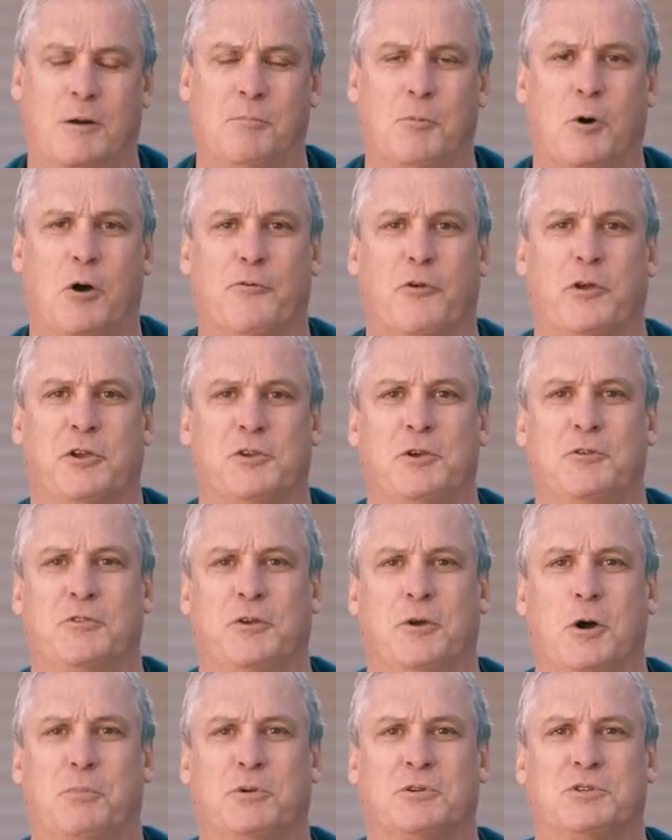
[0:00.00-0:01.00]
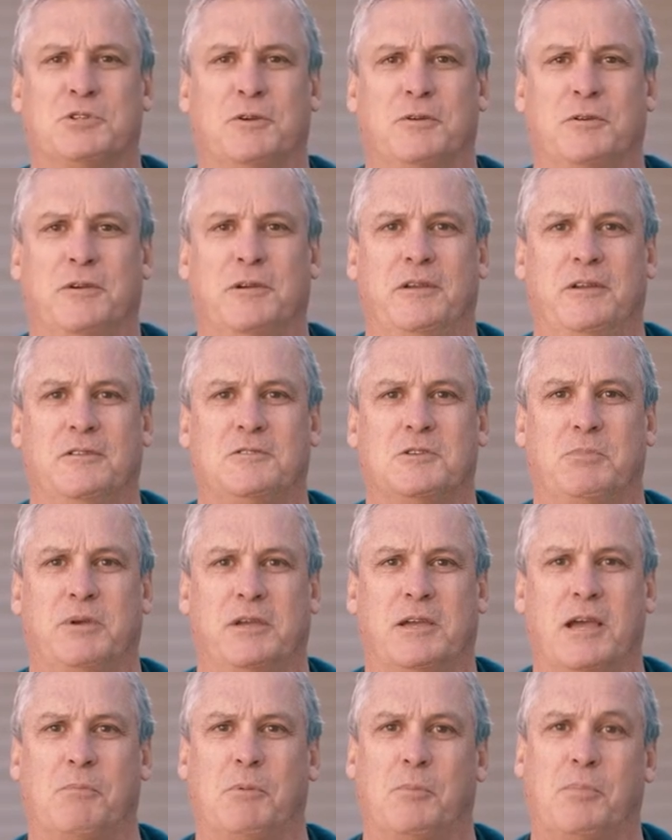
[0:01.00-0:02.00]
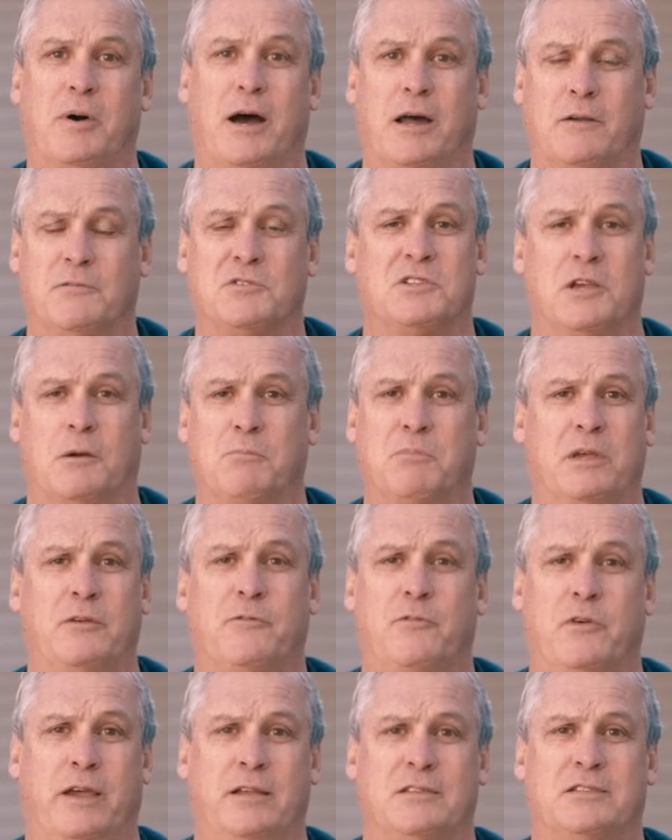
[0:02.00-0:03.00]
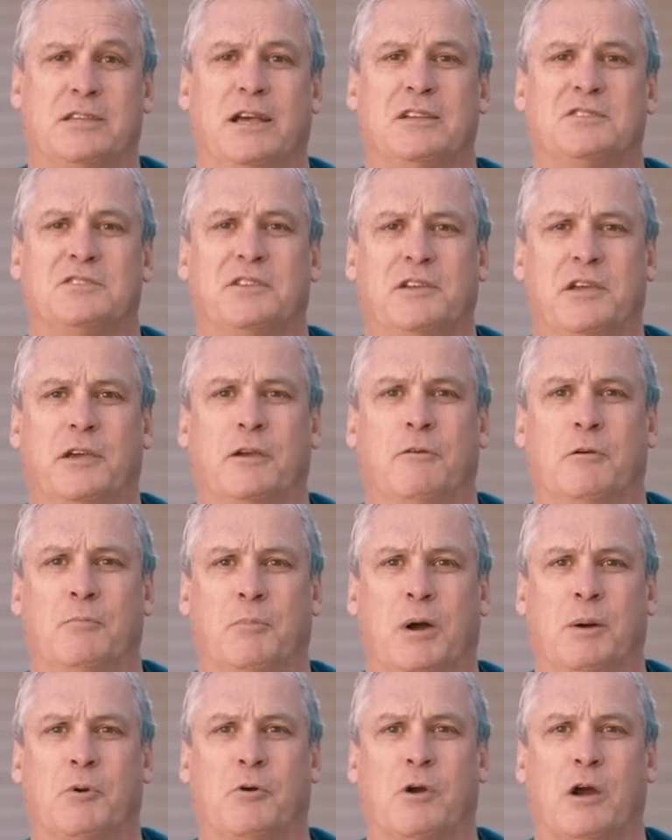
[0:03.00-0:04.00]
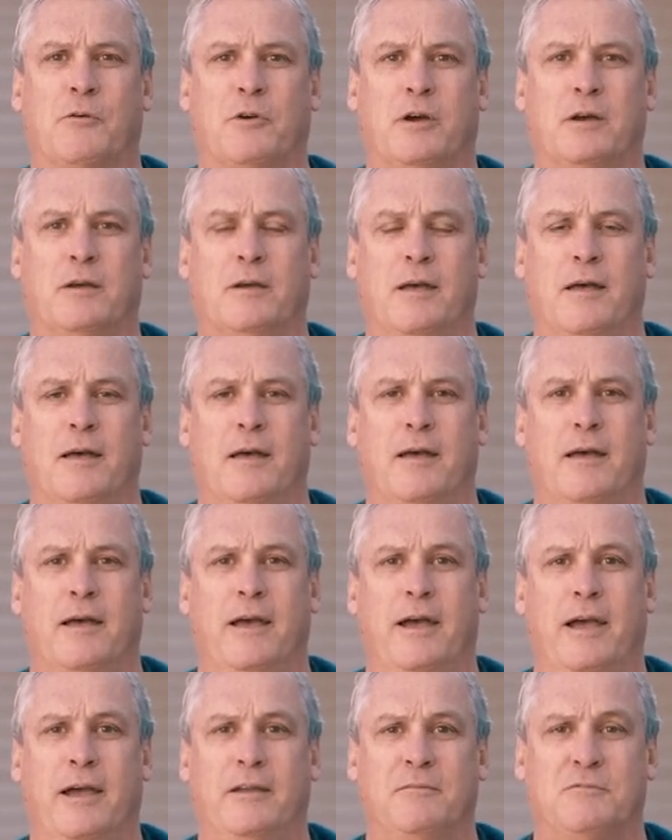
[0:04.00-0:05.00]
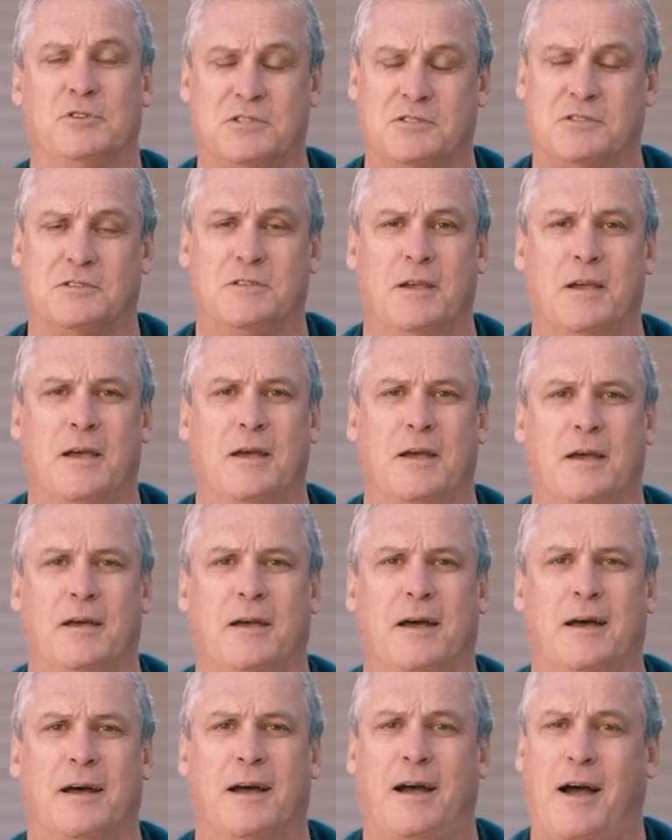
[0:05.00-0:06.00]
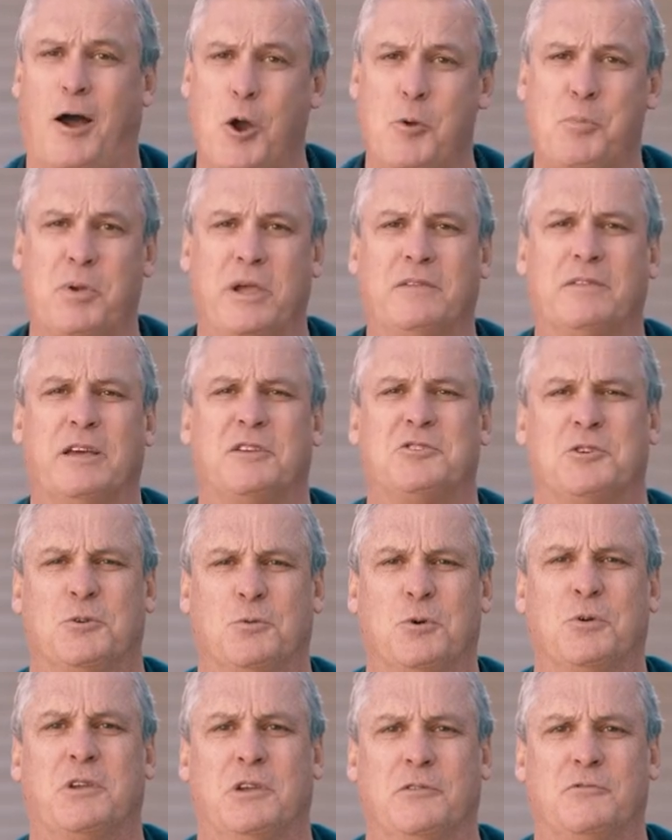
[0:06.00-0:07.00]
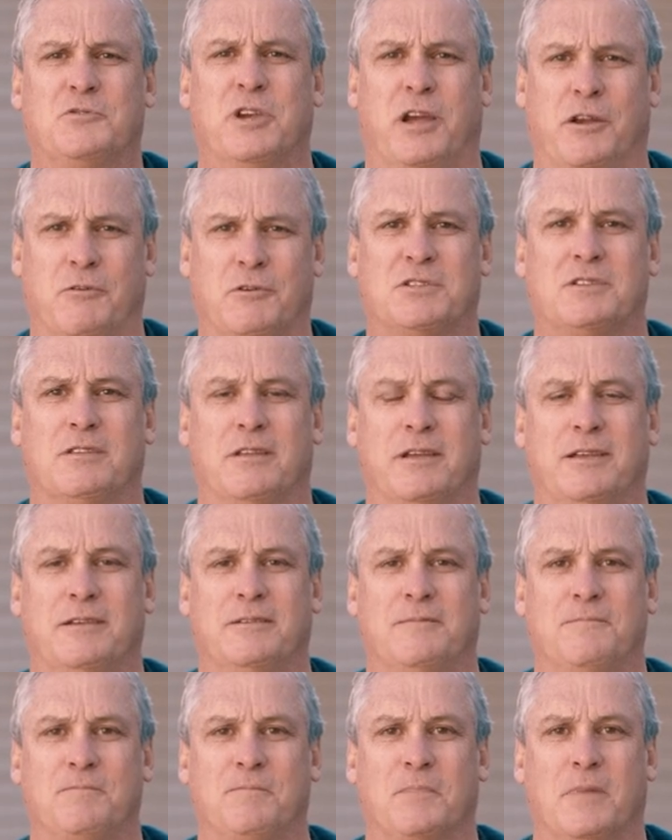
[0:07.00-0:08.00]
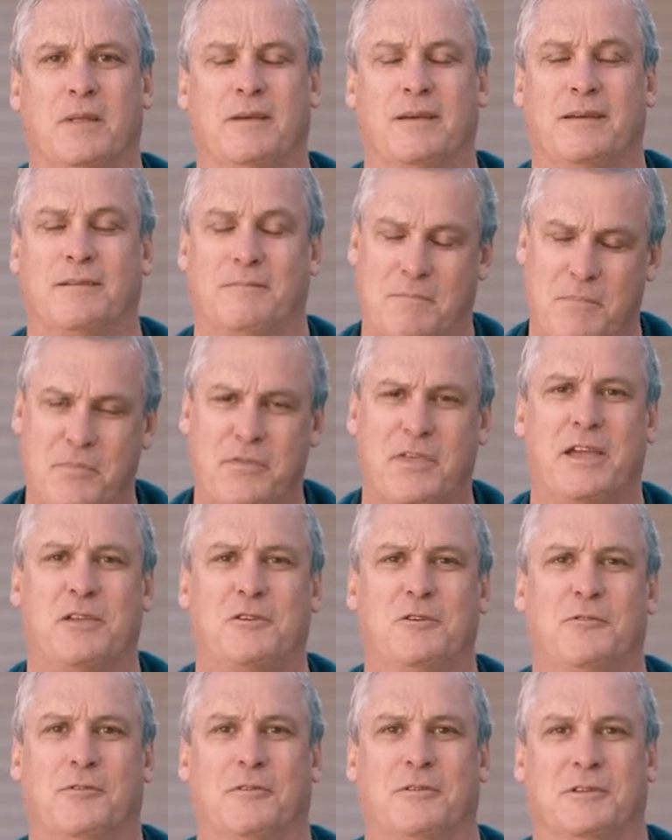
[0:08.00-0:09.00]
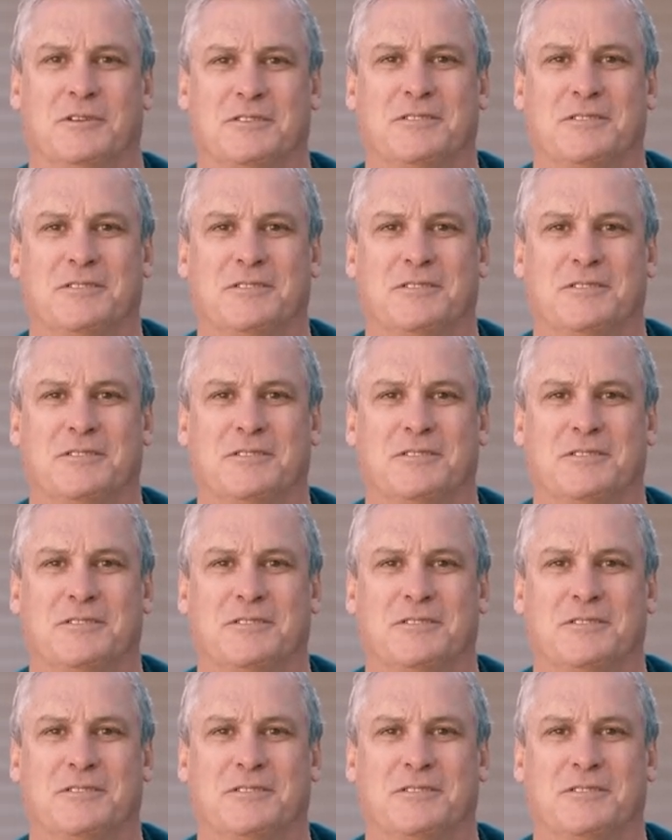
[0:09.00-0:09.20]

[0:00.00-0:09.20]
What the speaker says: I'm offering you the opportunity to become a part of something fantastic here at Mamarapha, and just hoping that you will give generously. Thank you for